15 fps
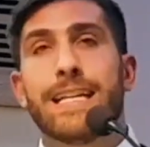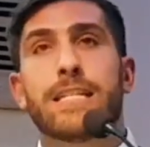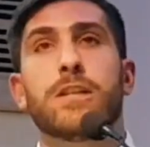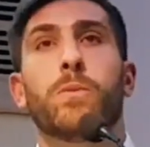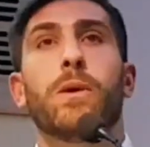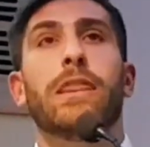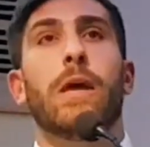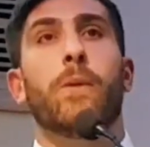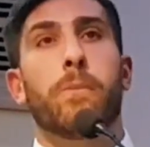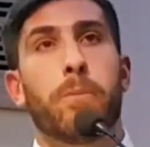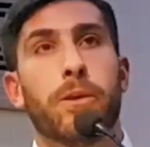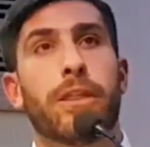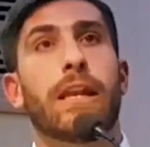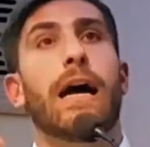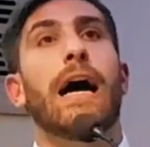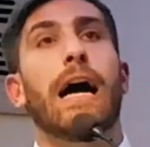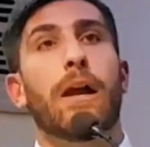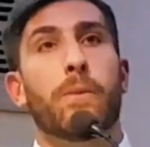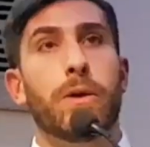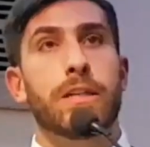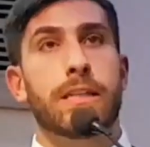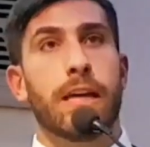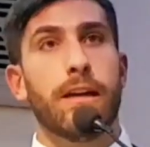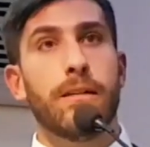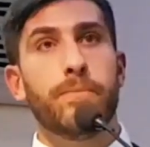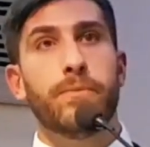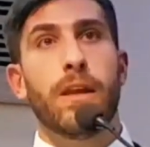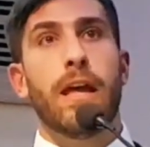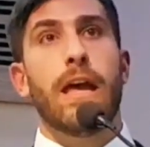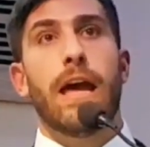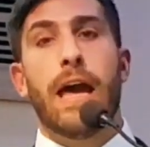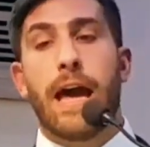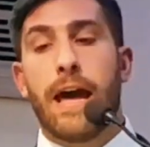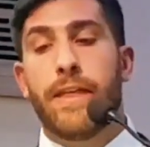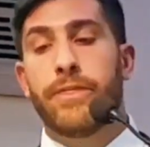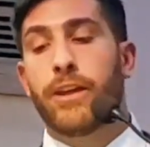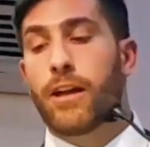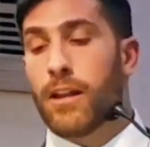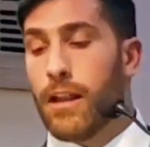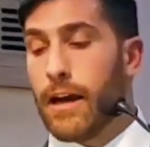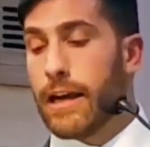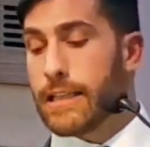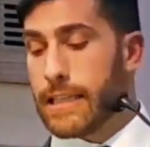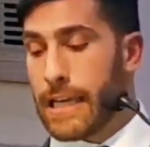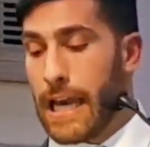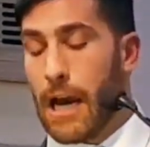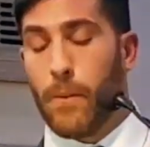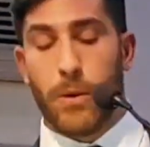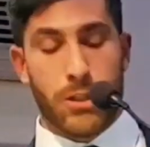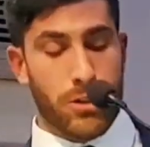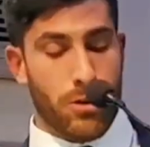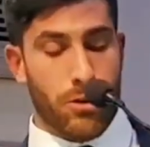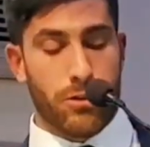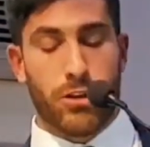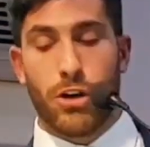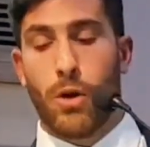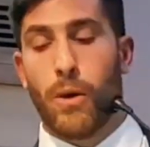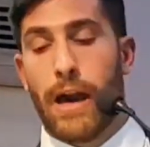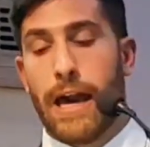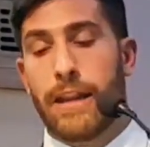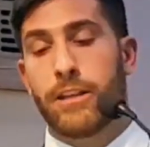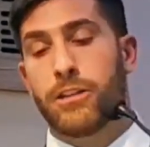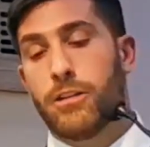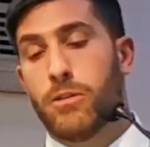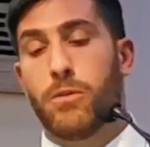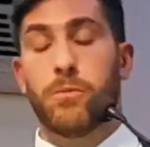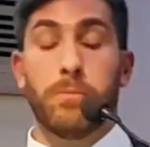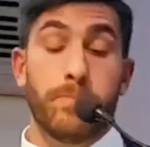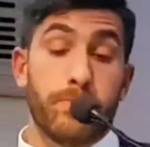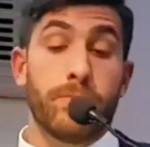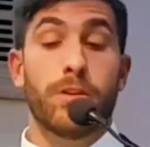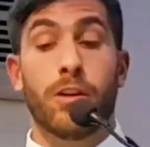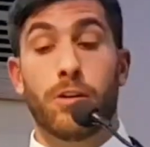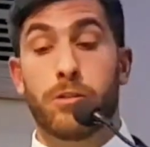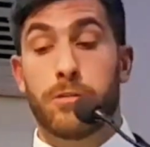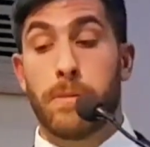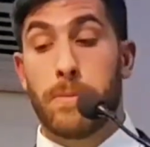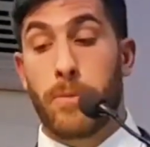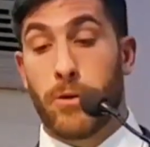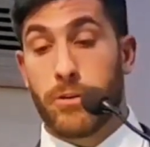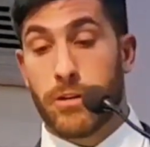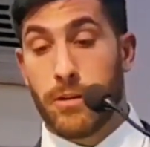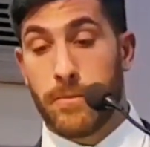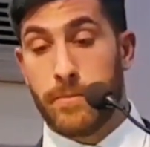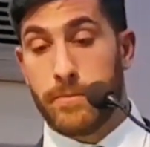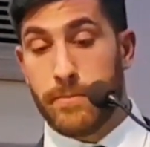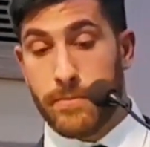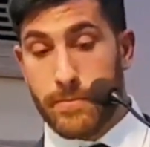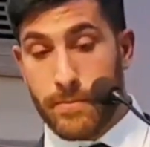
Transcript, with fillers: this is when they would put the high risk in and the clients and capital start to go ahead and to, you know, to be burned.